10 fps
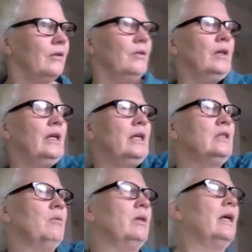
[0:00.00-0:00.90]

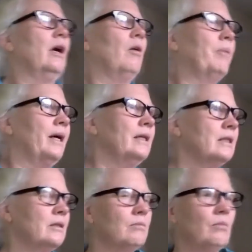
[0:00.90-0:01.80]
these would help
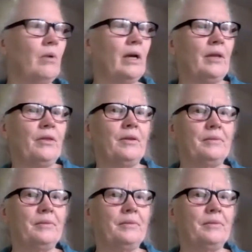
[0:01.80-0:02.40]
us with,